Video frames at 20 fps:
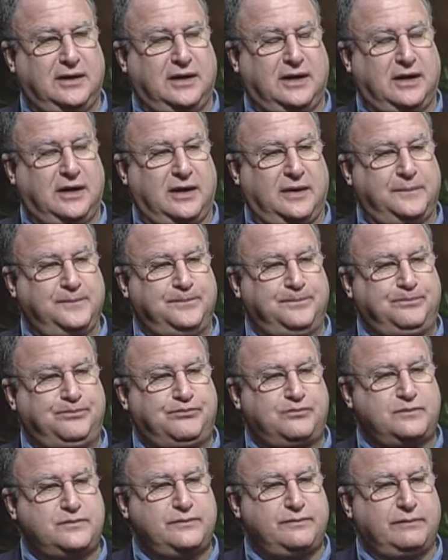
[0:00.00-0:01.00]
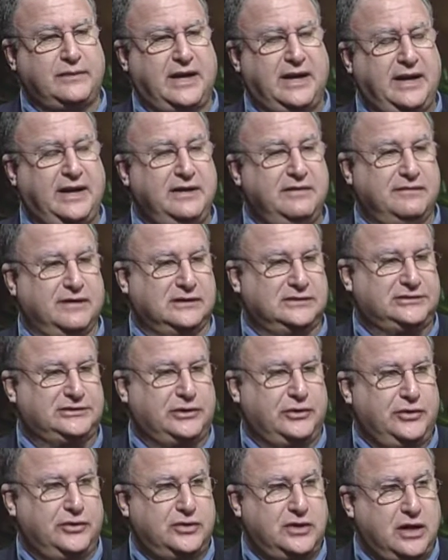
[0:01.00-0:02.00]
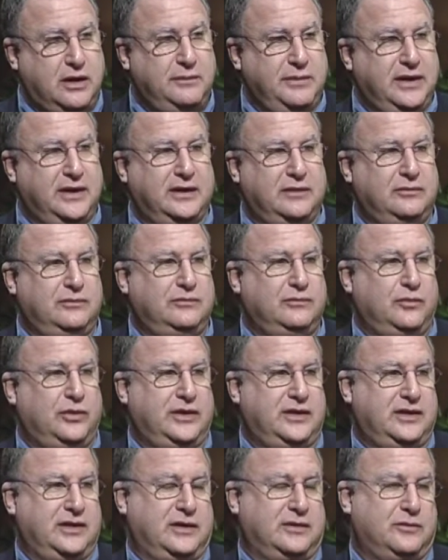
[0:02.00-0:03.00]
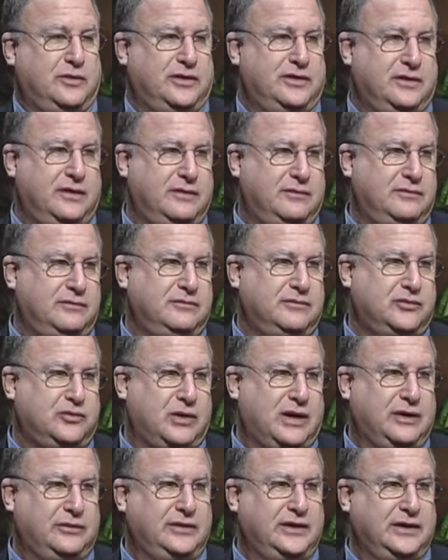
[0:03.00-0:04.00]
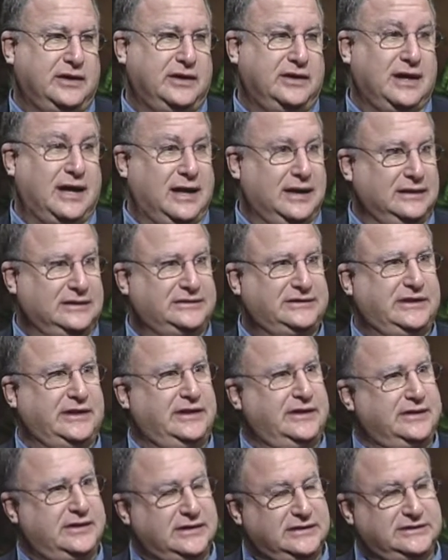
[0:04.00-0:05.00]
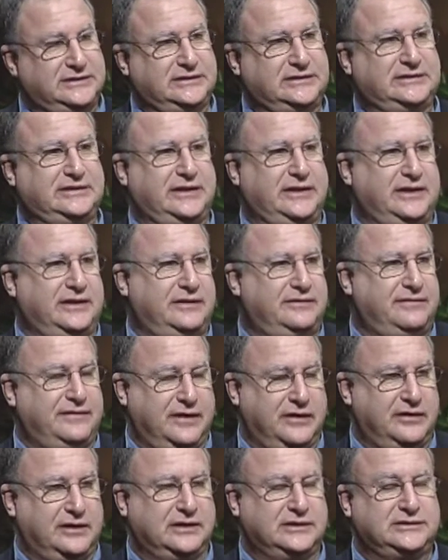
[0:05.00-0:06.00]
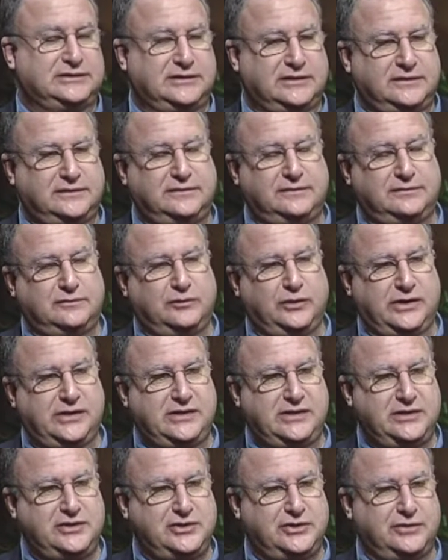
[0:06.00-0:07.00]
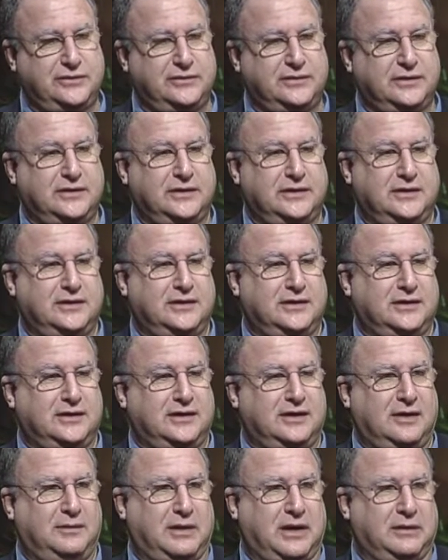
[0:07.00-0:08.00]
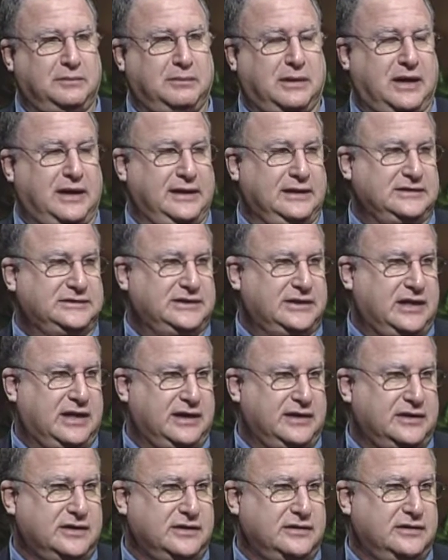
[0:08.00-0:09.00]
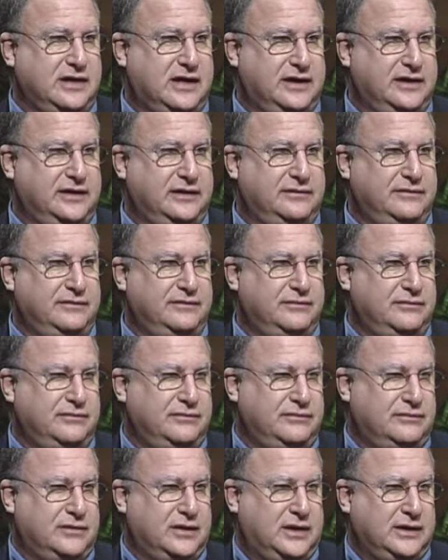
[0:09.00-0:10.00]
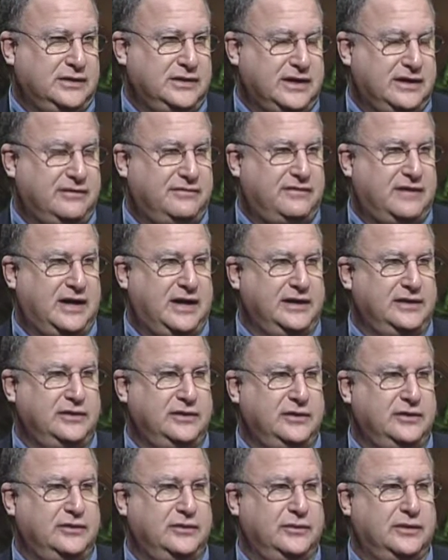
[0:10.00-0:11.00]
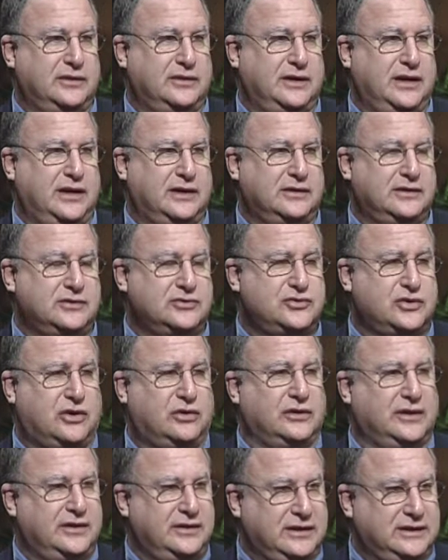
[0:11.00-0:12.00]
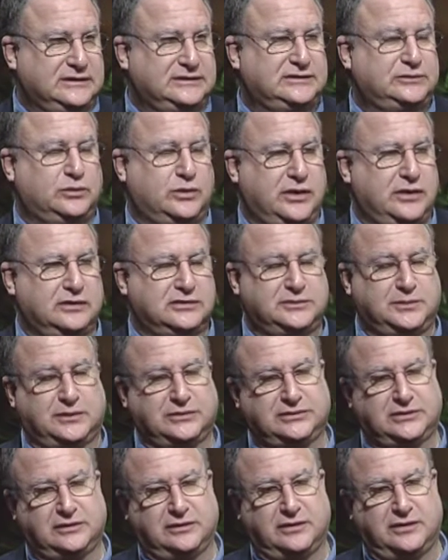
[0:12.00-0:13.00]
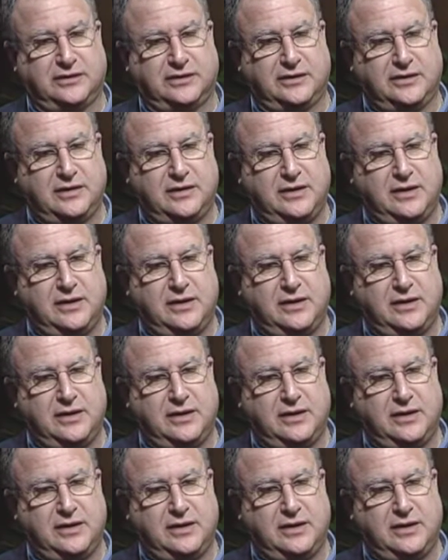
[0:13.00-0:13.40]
At any event, so you come in, we think, with a grounding in honesty and decency and fairness, and we teach you about bias and how to identify it in you and control it, and that's what you're supposed to learn.